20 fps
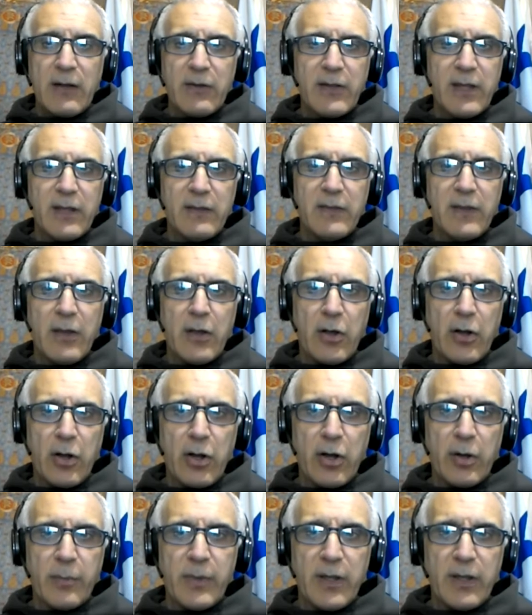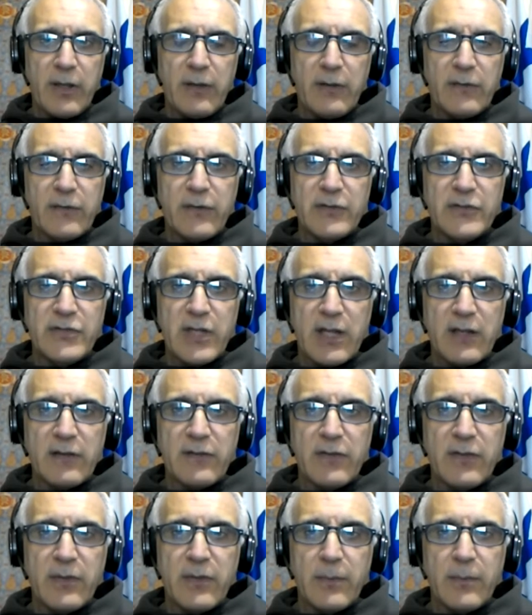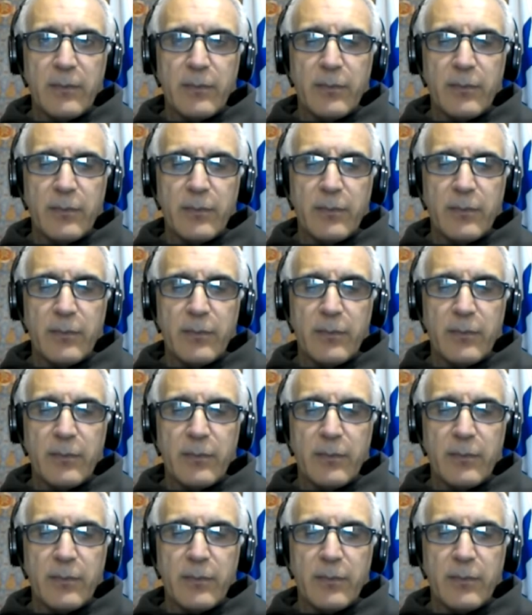can the Army suggest the